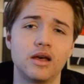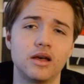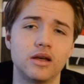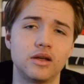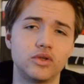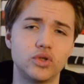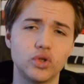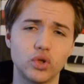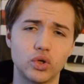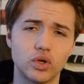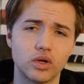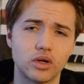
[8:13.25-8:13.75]

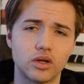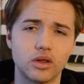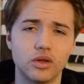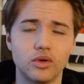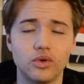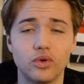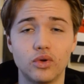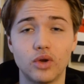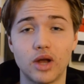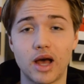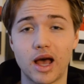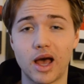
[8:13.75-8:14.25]
To
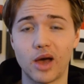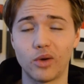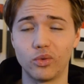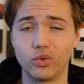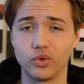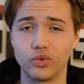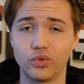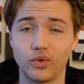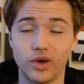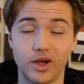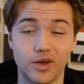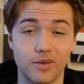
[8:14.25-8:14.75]
conclude, I would
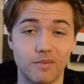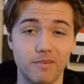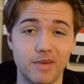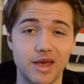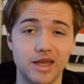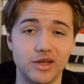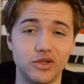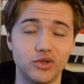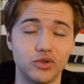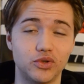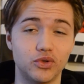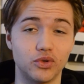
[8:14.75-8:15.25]
recommend
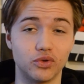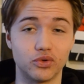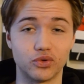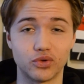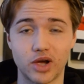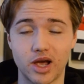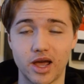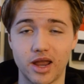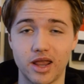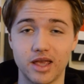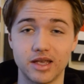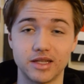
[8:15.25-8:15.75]
you to
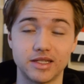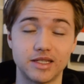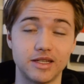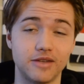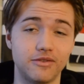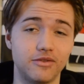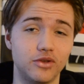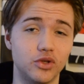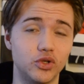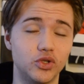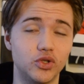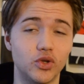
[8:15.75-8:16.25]
try this if
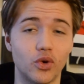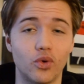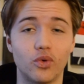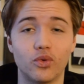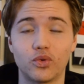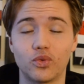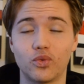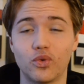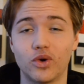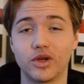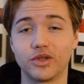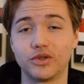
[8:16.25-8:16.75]
you don't
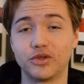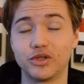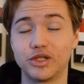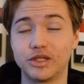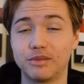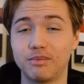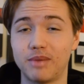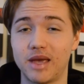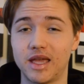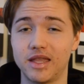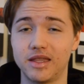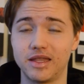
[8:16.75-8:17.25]
want to
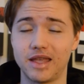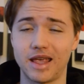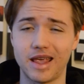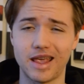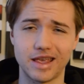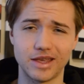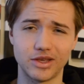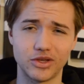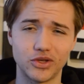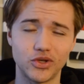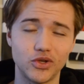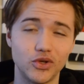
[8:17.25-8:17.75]
spend a
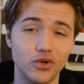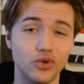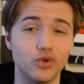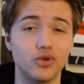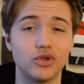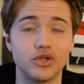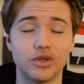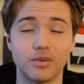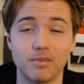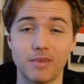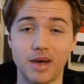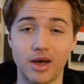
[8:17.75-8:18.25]
huge
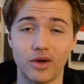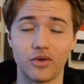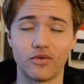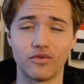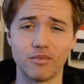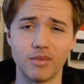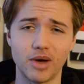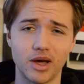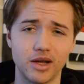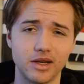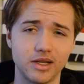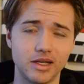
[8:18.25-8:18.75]
amount of
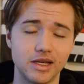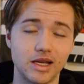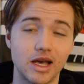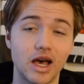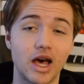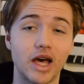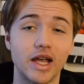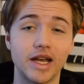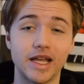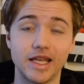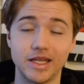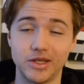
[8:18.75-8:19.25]
money
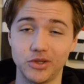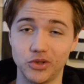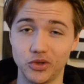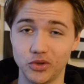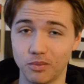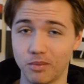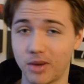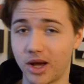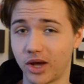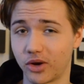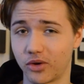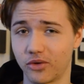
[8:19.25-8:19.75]
on a new
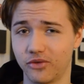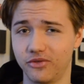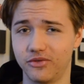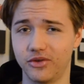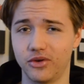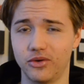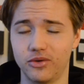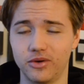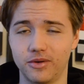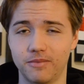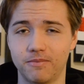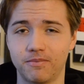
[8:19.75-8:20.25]

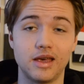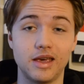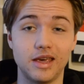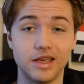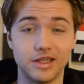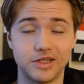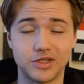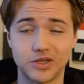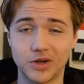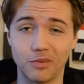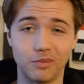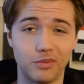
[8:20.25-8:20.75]
microphone. It's
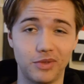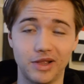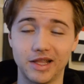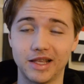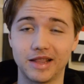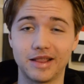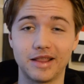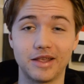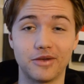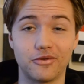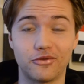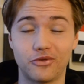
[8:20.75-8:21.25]

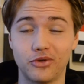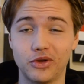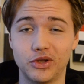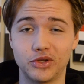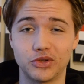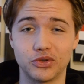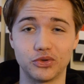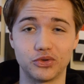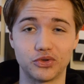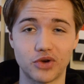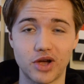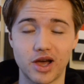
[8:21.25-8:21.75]
completely free to
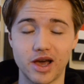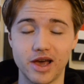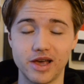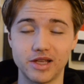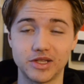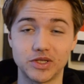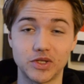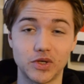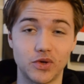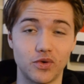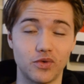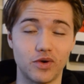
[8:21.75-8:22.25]
try,
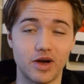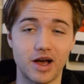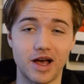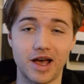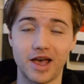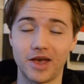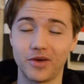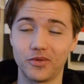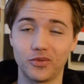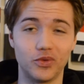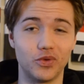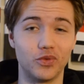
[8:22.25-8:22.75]
so I
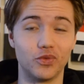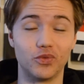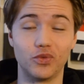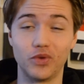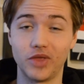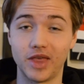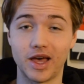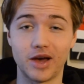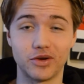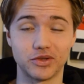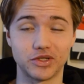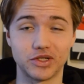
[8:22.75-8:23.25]
would
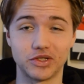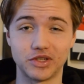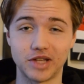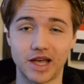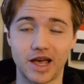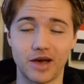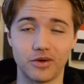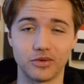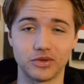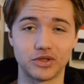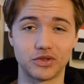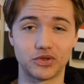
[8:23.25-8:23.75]
without a
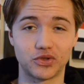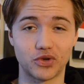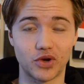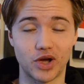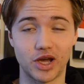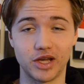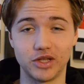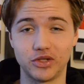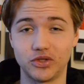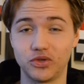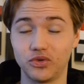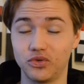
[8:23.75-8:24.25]
doubt try
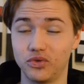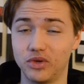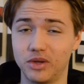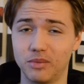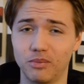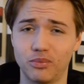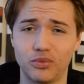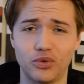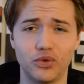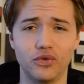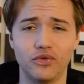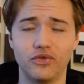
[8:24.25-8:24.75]
to
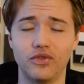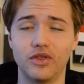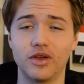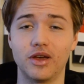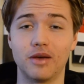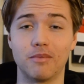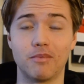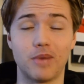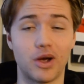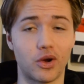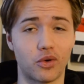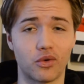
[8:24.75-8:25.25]
improve the
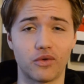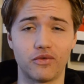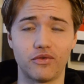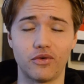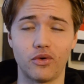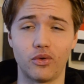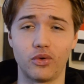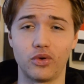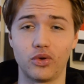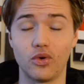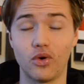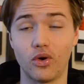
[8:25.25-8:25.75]
microphone
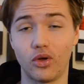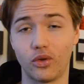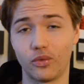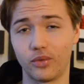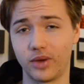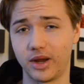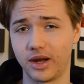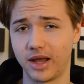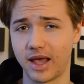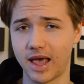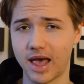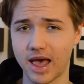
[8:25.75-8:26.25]
you
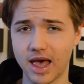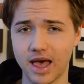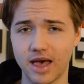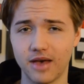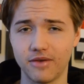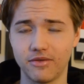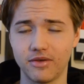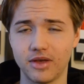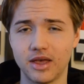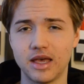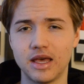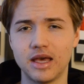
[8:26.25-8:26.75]
already have
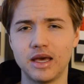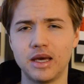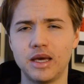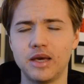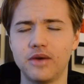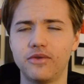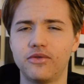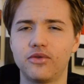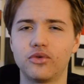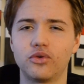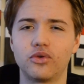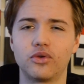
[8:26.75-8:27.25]

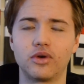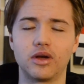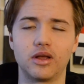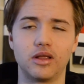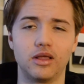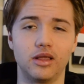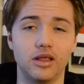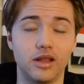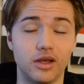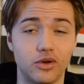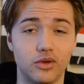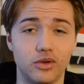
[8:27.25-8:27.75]
if you're a
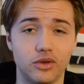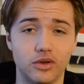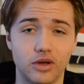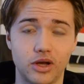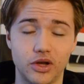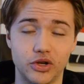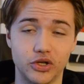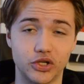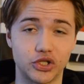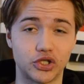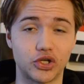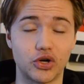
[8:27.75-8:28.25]
little
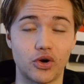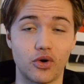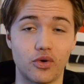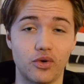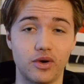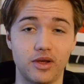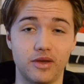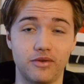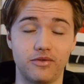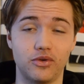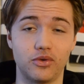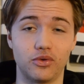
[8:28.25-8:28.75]
unsure
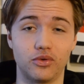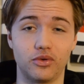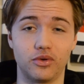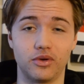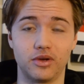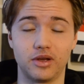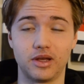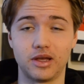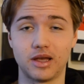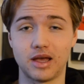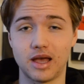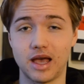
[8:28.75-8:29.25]
if you're
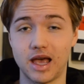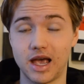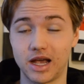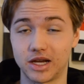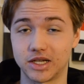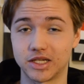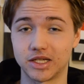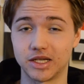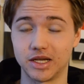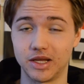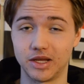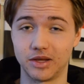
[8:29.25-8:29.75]

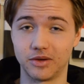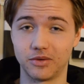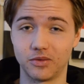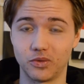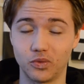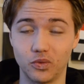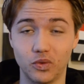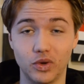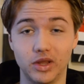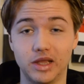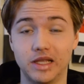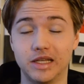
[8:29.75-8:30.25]
actually
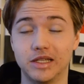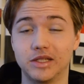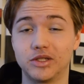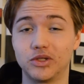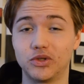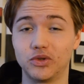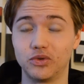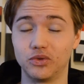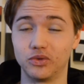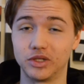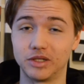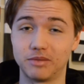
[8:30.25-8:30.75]
willing
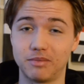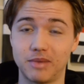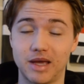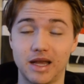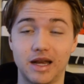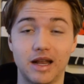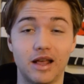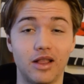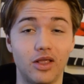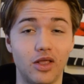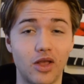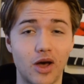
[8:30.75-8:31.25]
to spend
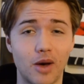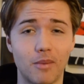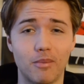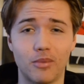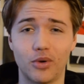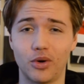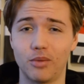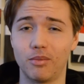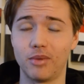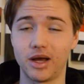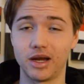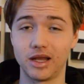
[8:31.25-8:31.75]
a lot more
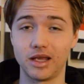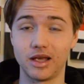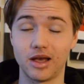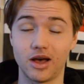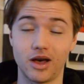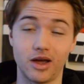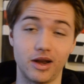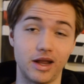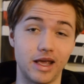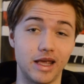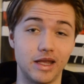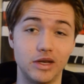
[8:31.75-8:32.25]
money
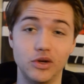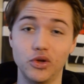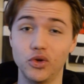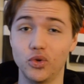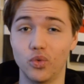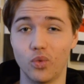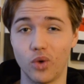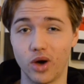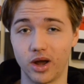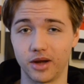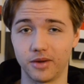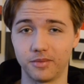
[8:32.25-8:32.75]
on a new
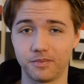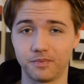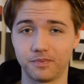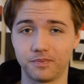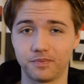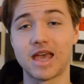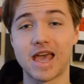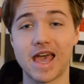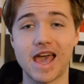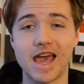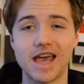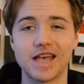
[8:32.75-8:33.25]
one.
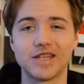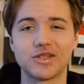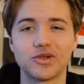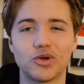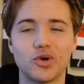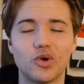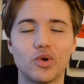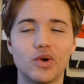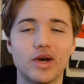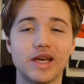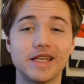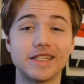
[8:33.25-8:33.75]
As
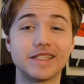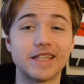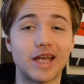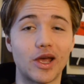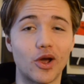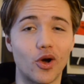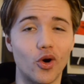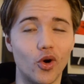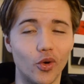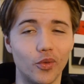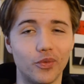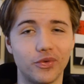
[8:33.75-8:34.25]
always, I
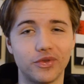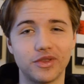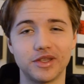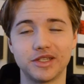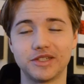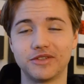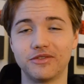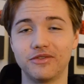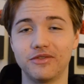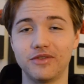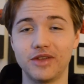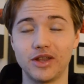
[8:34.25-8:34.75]
hope this
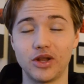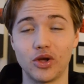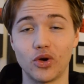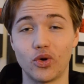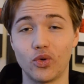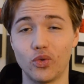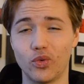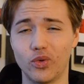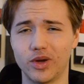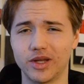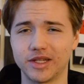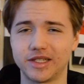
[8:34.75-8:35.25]
video
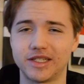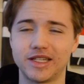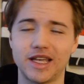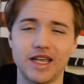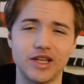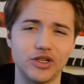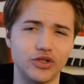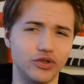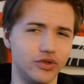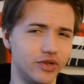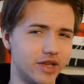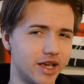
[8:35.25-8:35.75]
was
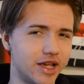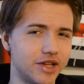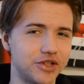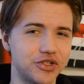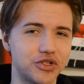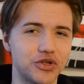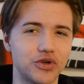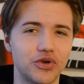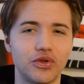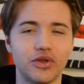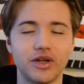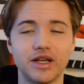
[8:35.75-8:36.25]

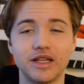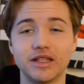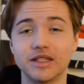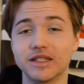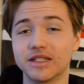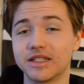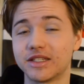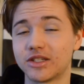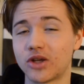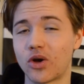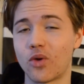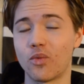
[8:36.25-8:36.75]
educational in
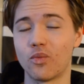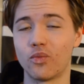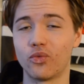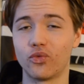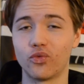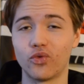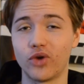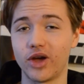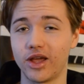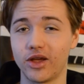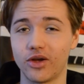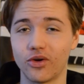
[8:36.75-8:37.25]
some
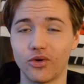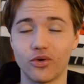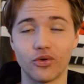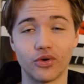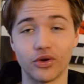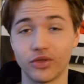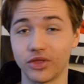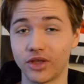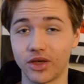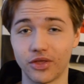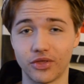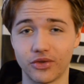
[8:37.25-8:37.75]
way or
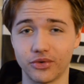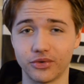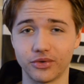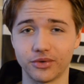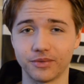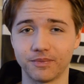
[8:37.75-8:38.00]
another,